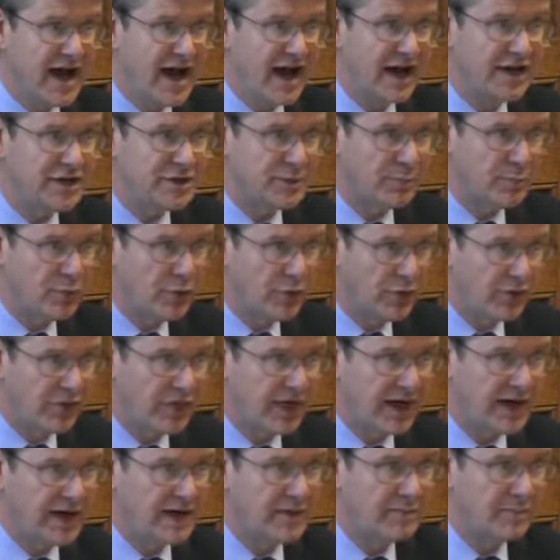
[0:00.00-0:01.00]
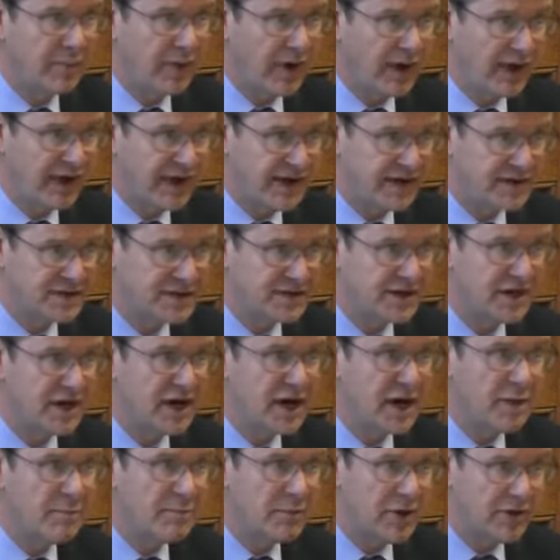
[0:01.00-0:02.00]
and to put that in place
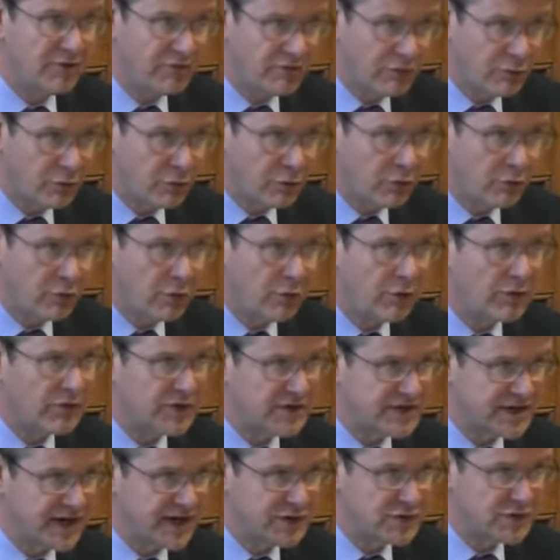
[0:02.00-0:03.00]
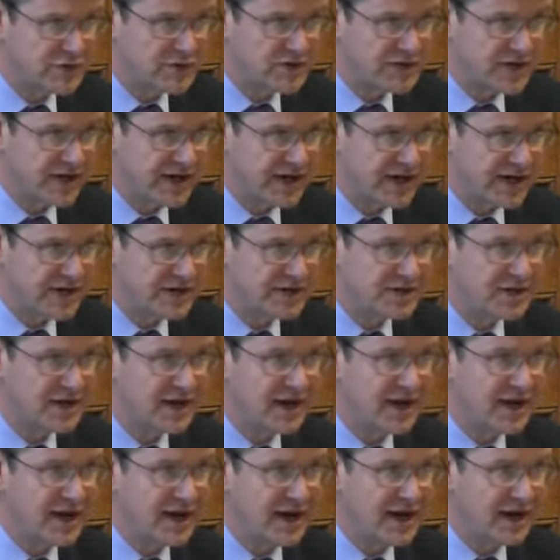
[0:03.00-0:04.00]
before the Secretary of State
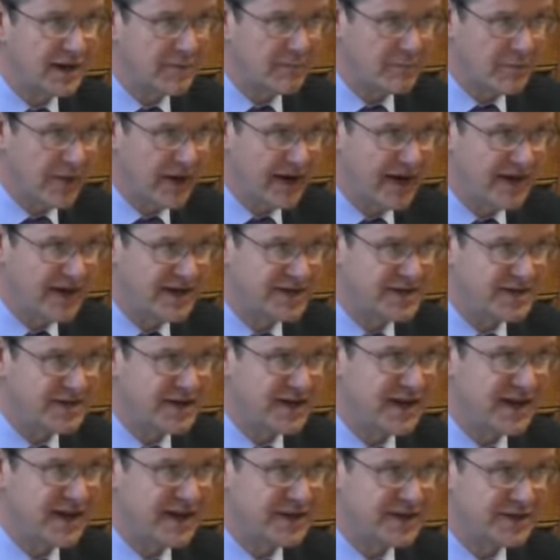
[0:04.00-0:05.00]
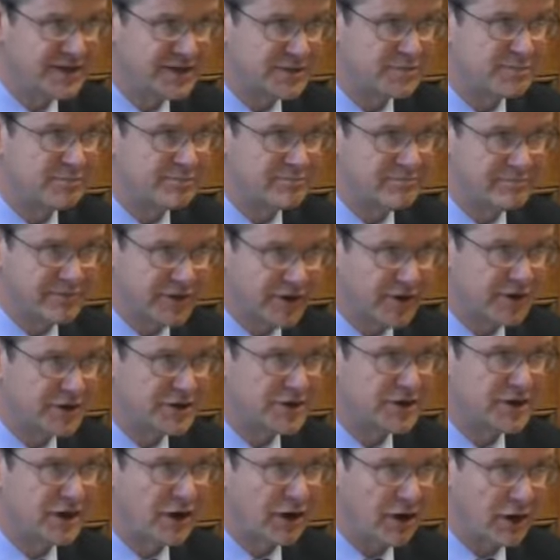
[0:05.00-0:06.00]
made his
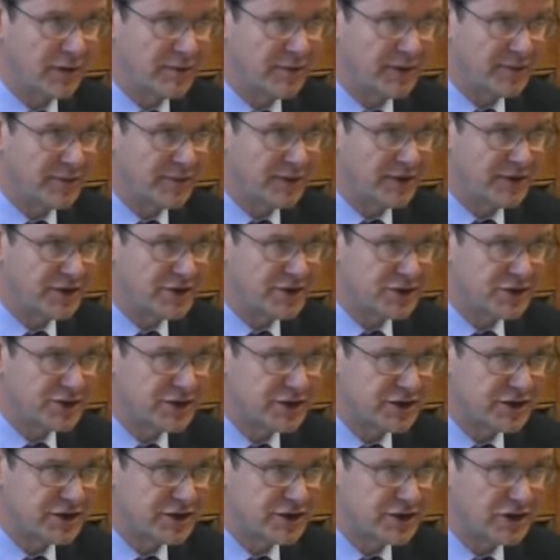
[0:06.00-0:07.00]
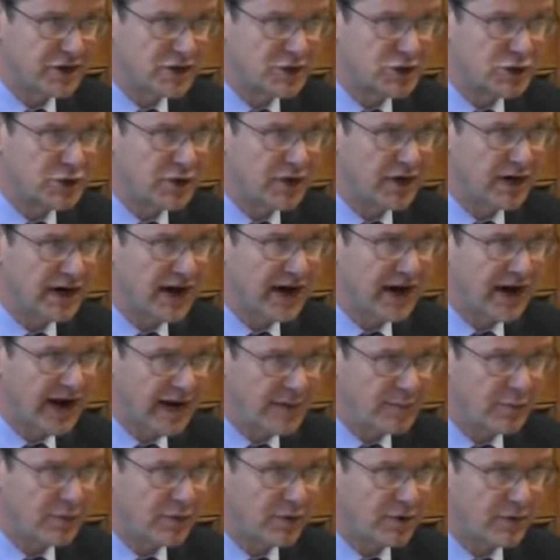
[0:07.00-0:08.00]
personal commitment to surge it during
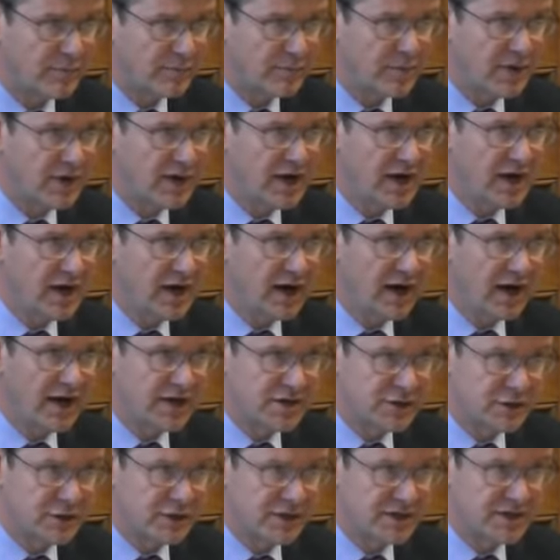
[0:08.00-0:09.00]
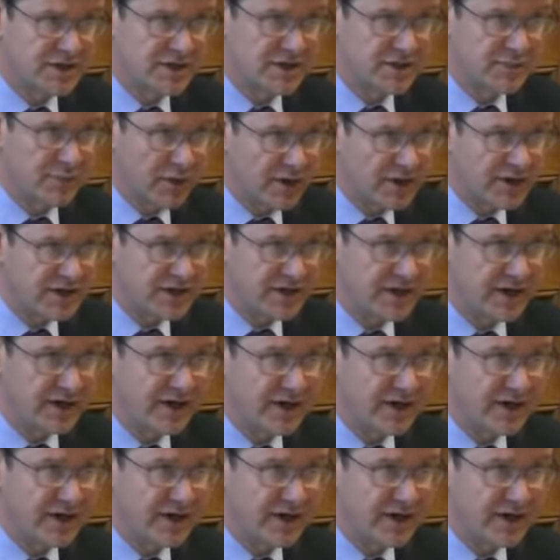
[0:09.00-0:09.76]
April. And so it's dispiriting